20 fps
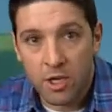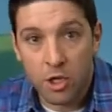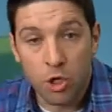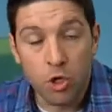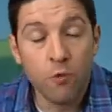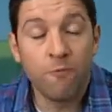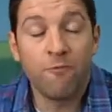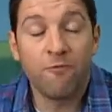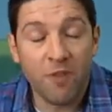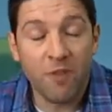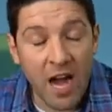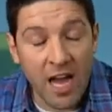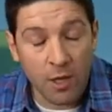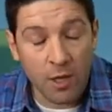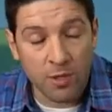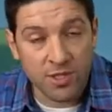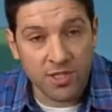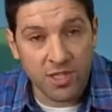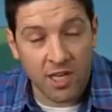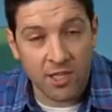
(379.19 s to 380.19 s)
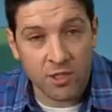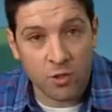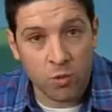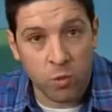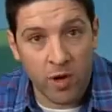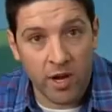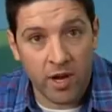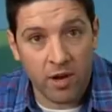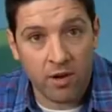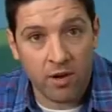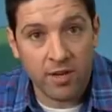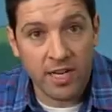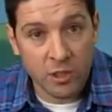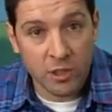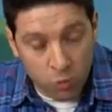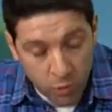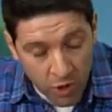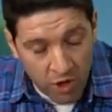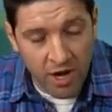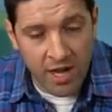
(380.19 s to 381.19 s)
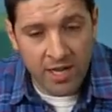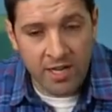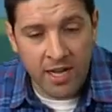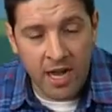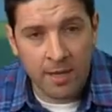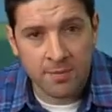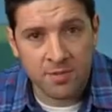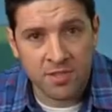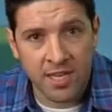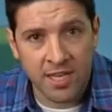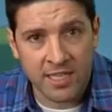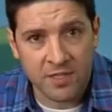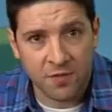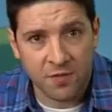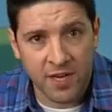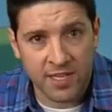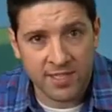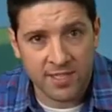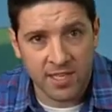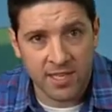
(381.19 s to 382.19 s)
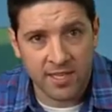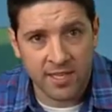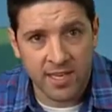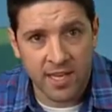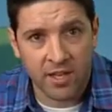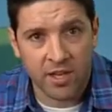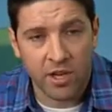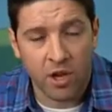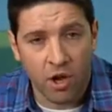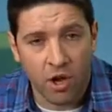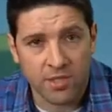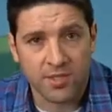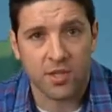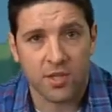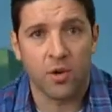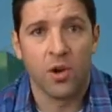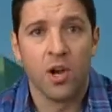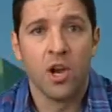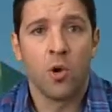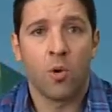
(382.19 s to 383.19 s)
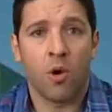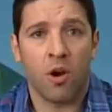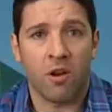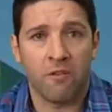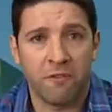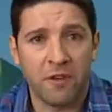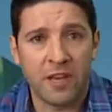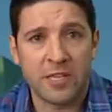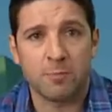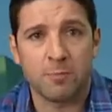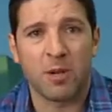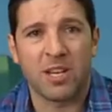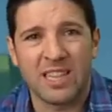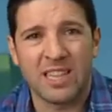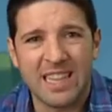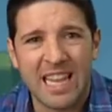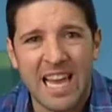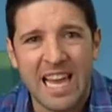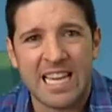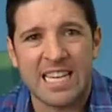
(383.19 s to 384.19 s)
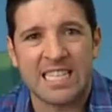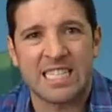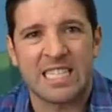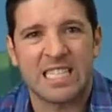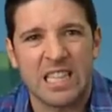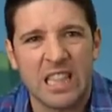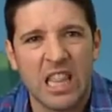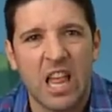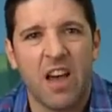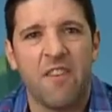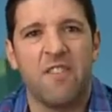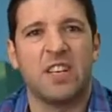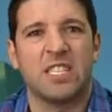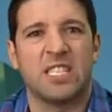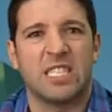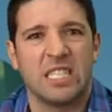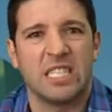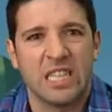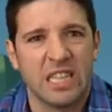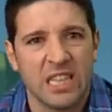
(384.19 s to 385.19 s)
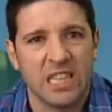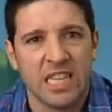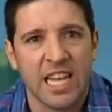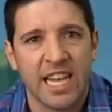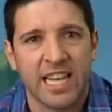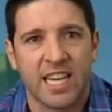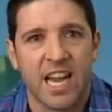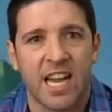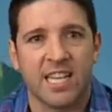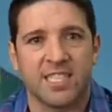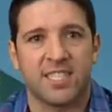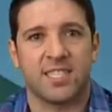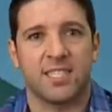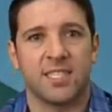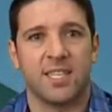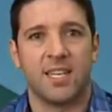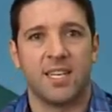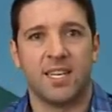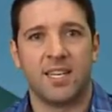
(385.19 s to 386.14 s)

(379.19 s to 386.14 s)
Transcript: You follow us on Twitter. That's twitter.com slash Fastlane Daily. Also, we're on Facebook. Like us, love us, lick us.